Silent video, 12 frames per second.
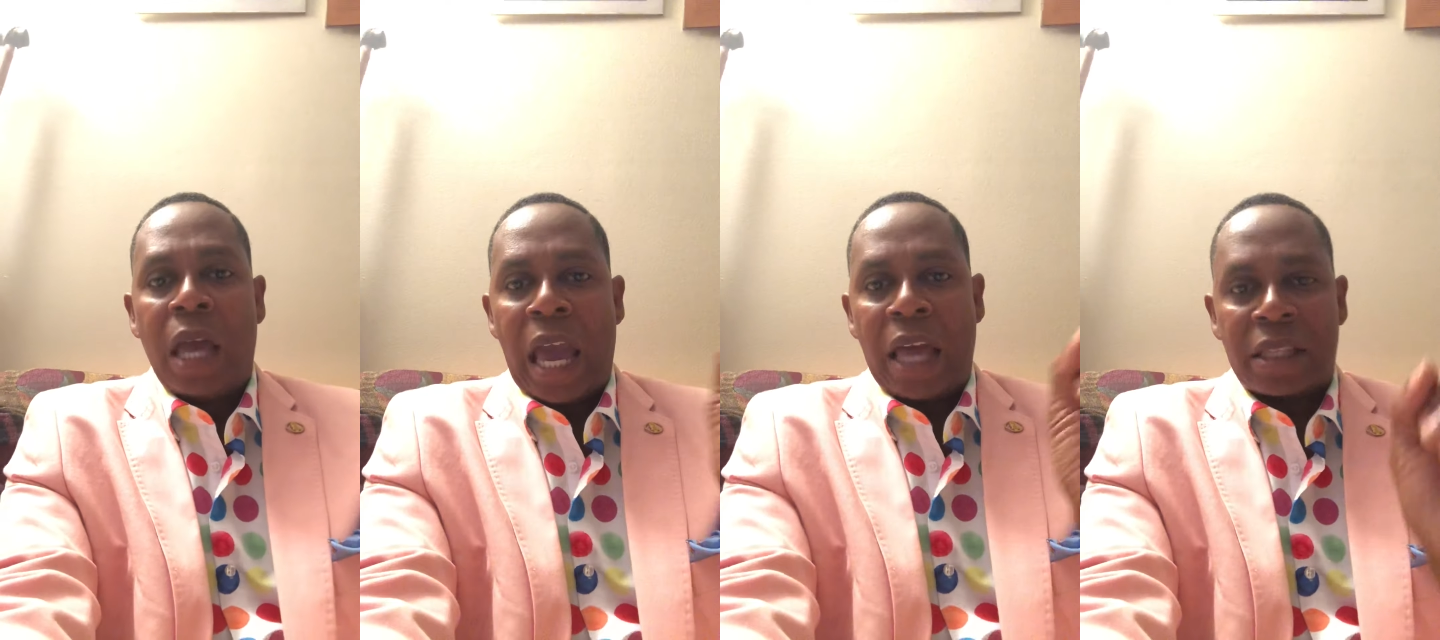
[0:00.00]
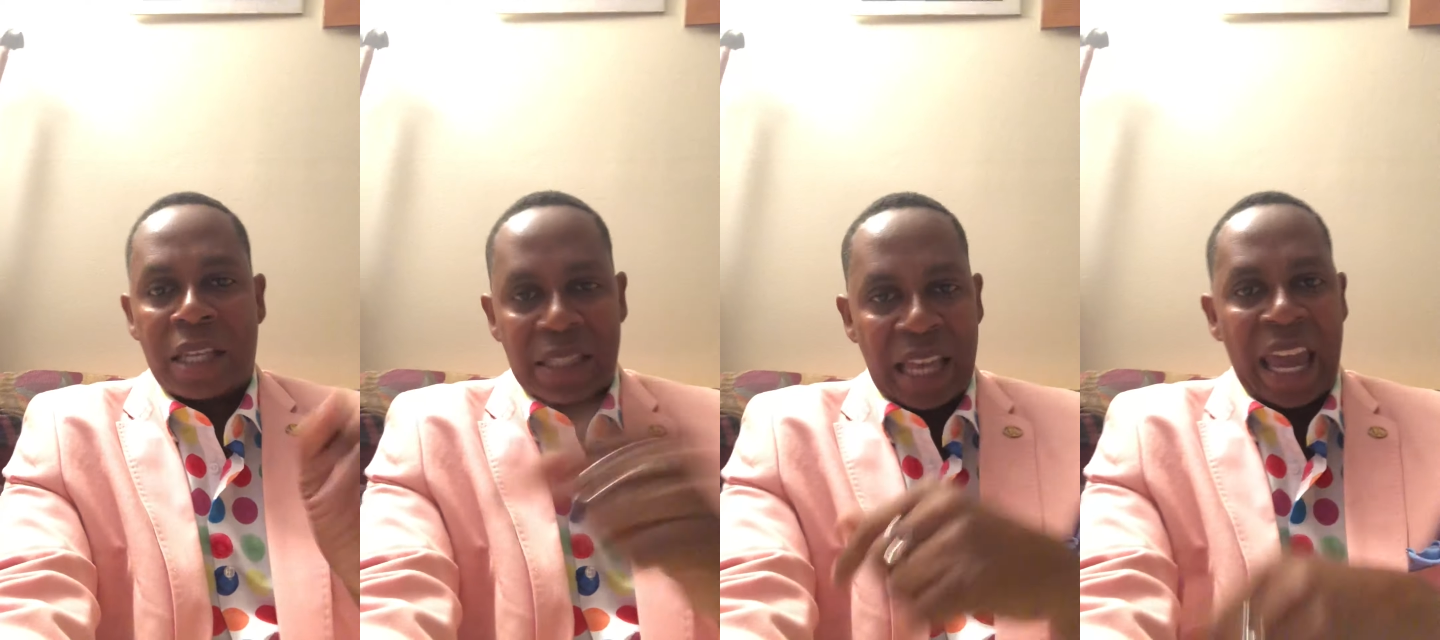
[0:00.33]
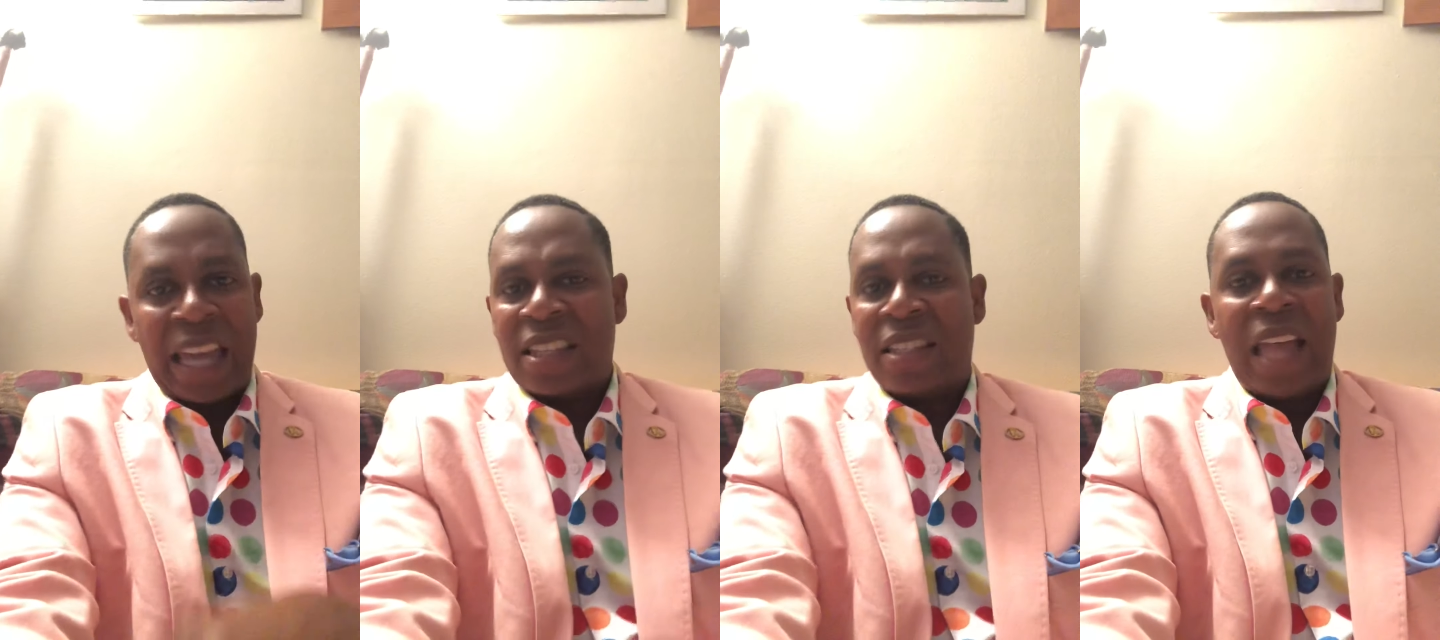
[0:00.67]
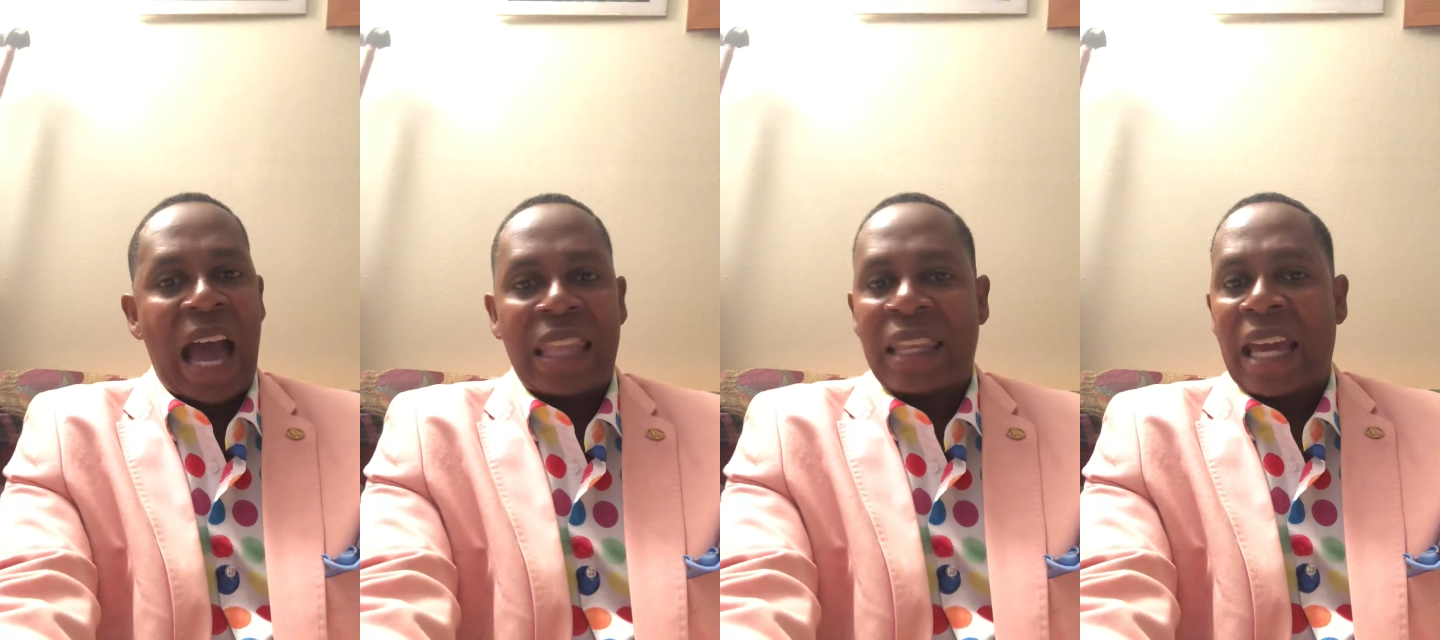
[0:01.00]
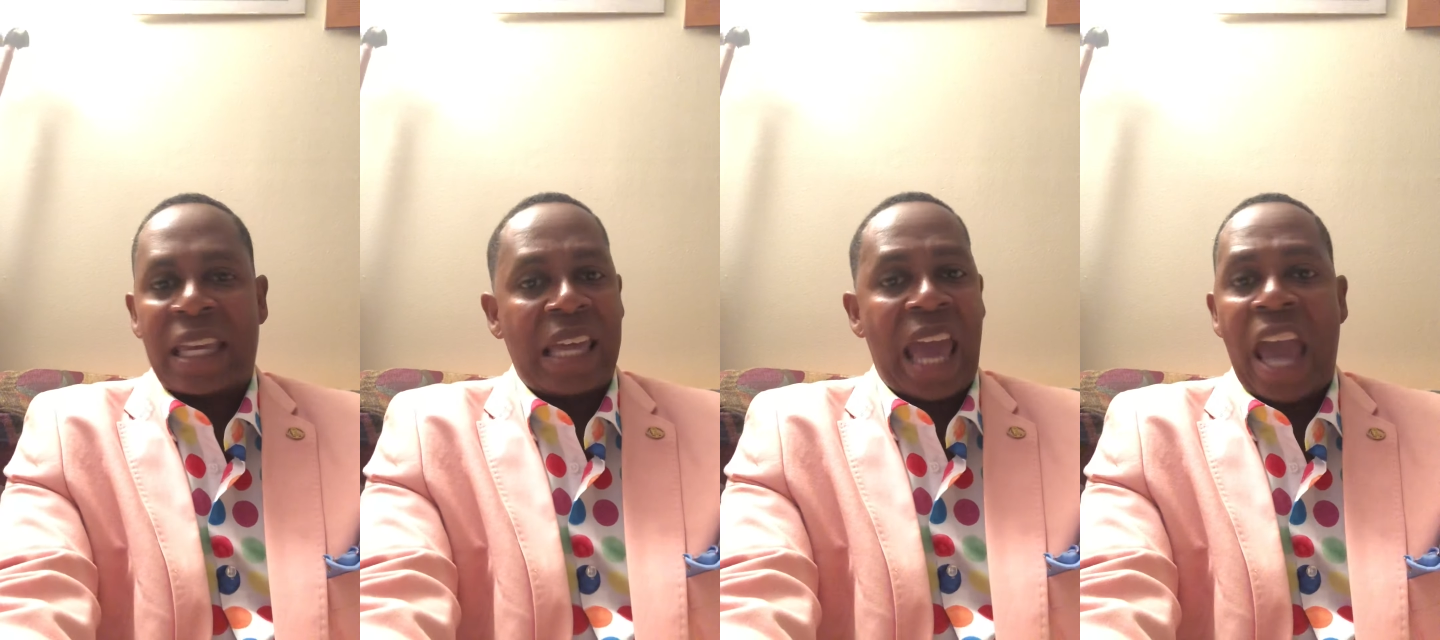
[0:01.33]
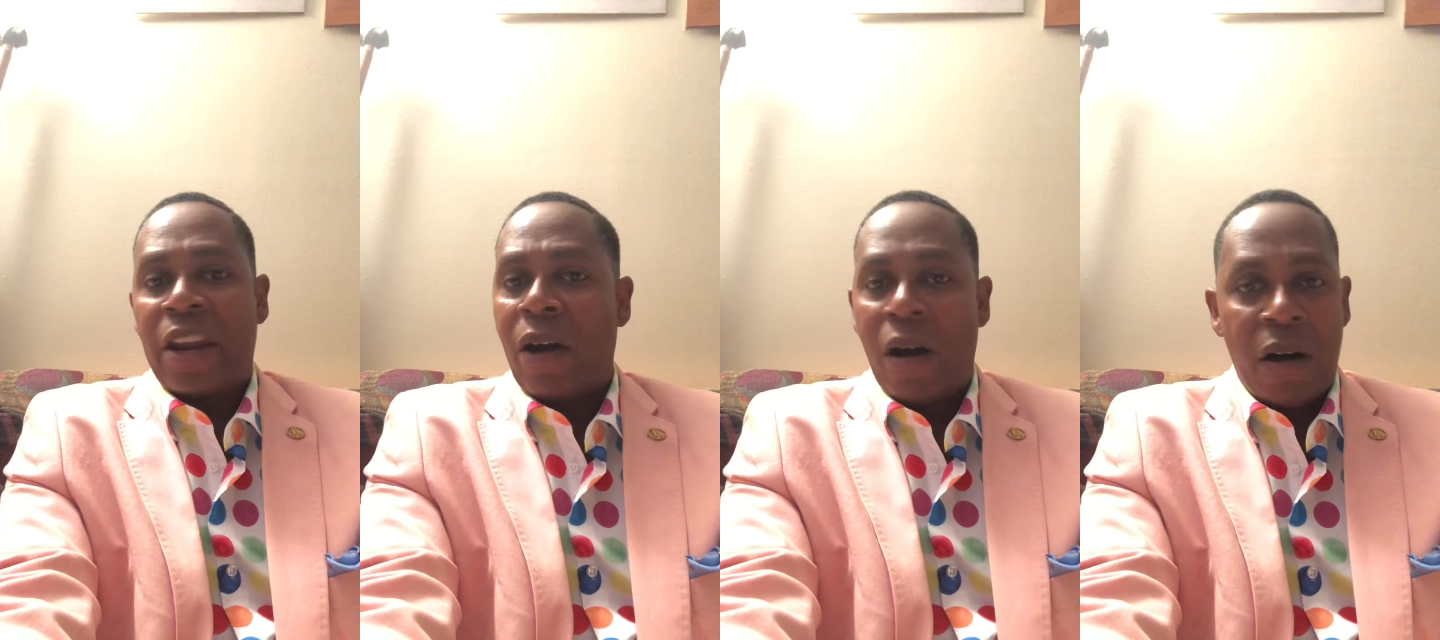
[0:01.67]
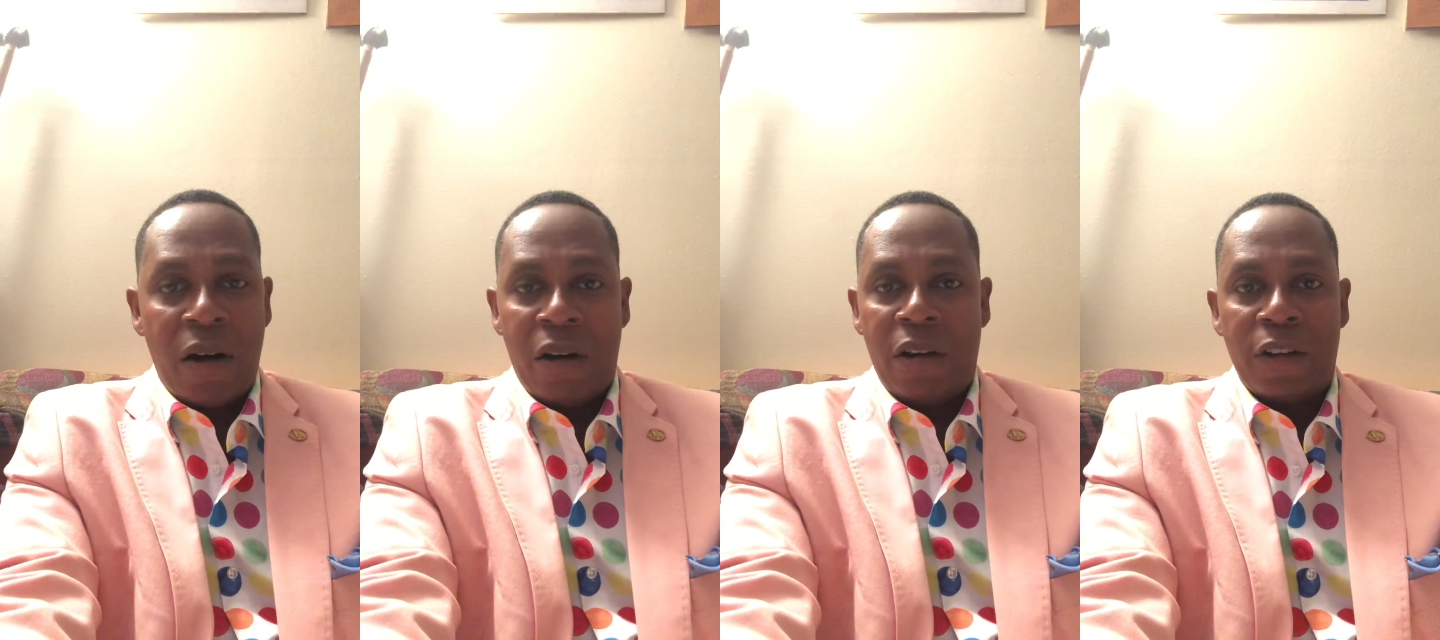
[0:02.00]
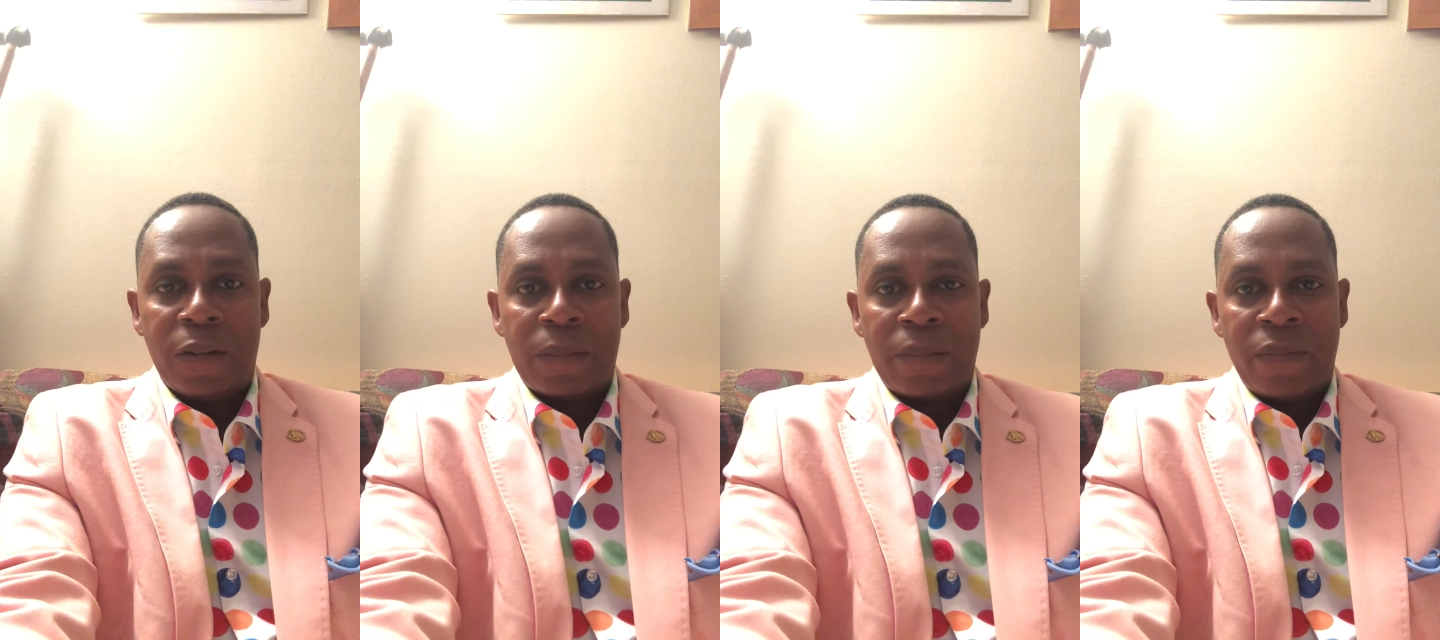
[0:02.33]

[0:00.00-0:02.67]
and today it's not like it at all